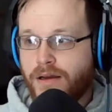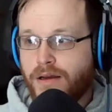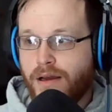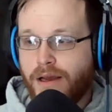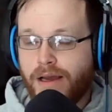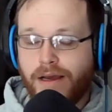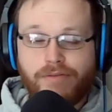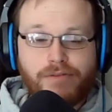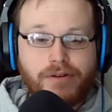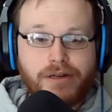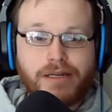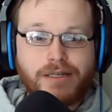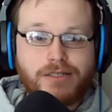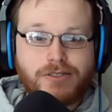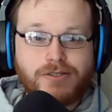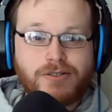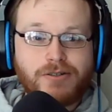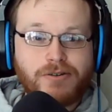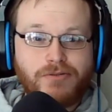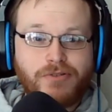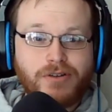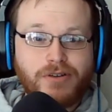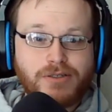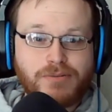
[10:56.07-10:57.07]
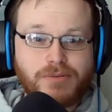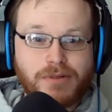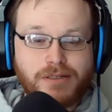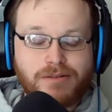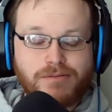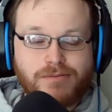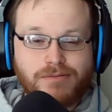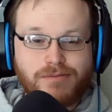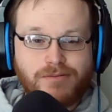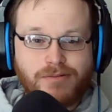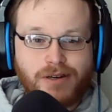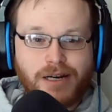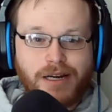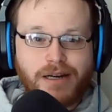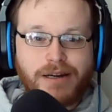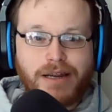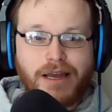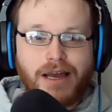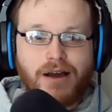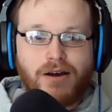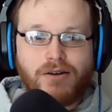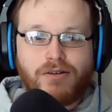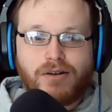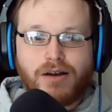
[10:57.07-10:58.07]
have an extra defenseman right
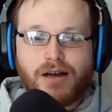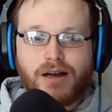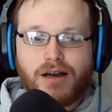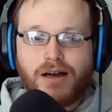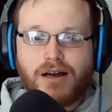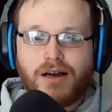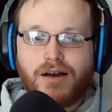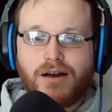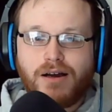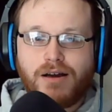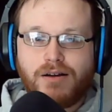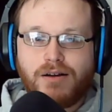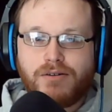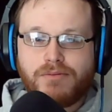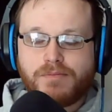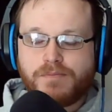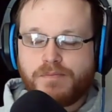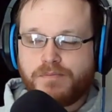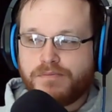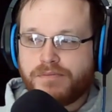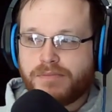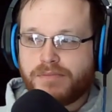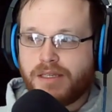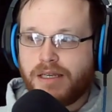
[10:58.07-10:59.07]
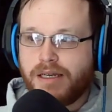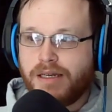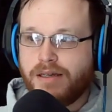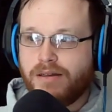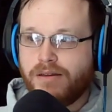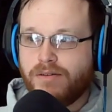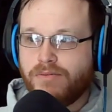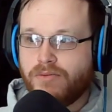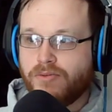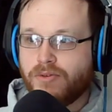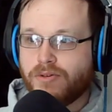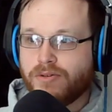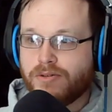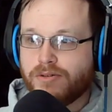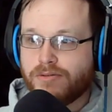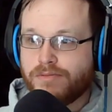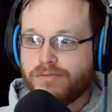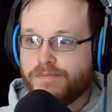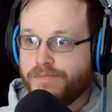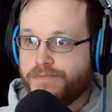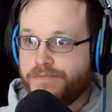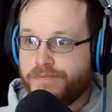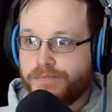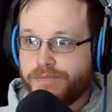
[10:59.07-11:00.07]
now. And
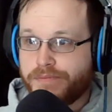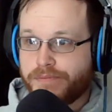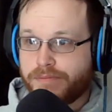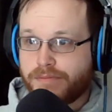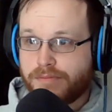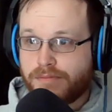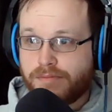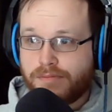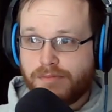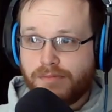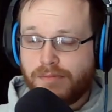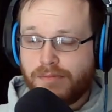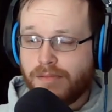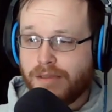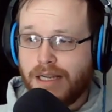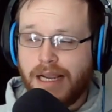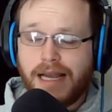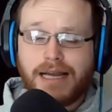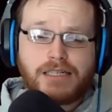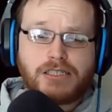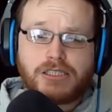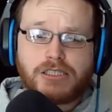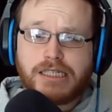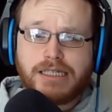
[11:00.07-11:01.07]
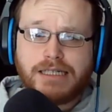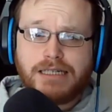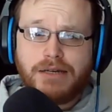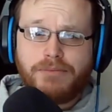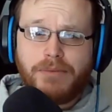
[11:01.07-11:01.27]
we'll actually end